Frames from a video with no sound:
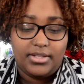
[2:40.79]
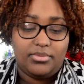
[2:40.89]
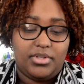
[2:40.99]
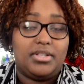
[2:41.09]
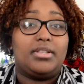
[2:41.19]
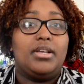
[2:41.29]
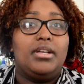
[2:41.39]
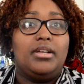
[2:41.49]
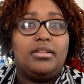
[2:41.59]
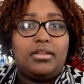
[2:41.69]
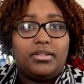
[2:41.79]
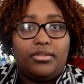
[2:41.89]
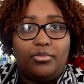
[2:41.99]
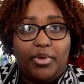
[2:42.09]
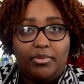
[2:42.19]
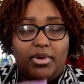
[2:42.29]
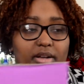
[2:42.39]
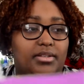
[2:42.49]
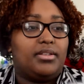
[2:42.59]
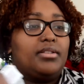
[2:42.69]
That's what this nice little pink
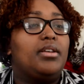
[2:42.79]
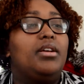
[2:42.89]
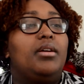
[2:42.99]
box is.